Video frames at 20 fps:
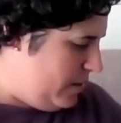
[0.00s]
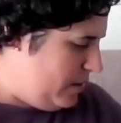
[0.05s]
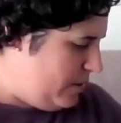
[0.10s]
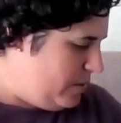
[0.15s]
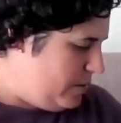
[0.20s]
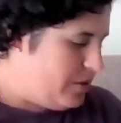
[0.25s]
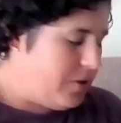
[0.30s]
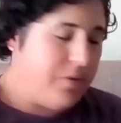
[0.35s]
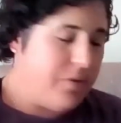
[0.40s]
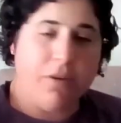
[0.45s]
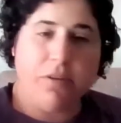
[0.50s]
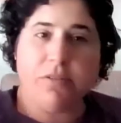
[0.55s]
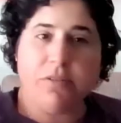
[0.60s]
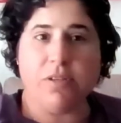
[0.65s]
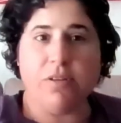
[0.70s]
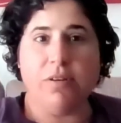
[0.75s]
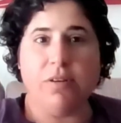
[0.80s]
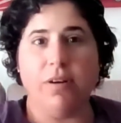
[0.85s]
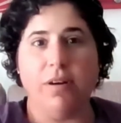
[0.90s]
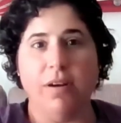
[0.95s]
So those
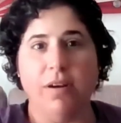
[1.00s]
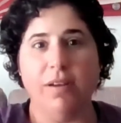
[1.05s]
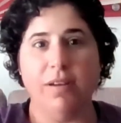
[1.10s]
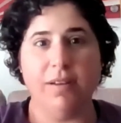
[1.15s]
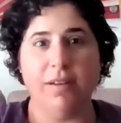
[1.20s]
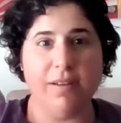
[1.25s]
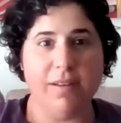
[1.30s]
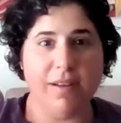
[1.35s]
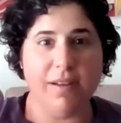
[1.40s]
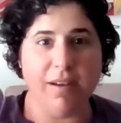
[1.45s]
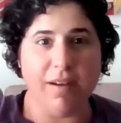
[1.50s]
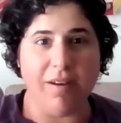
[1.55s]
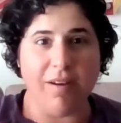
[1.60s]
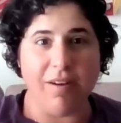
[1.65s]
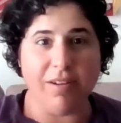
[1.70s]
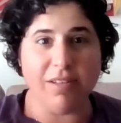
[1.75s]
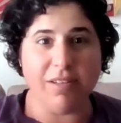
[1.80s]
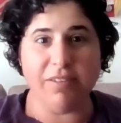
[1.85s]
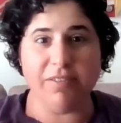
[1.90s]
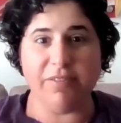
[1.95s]
are
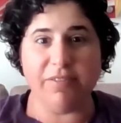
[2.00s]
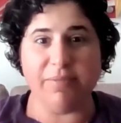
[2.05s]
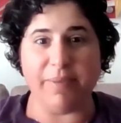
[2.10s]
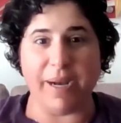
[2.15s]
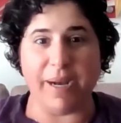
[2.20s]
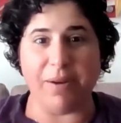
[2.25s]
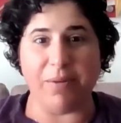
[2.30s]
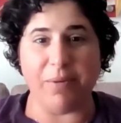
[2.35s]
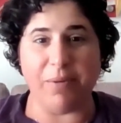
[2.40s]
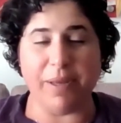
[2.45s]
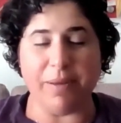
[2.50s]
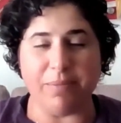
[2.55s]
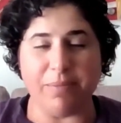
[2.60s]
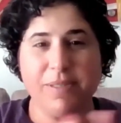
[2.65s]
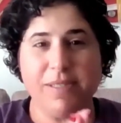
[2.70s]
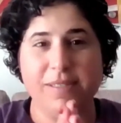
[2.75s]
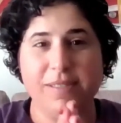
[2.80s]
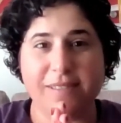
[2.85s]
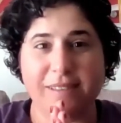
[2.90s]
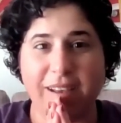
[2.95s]
all of my
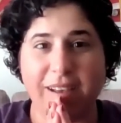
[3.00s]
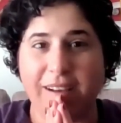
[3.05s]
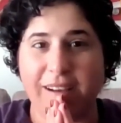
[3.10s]
WIPs.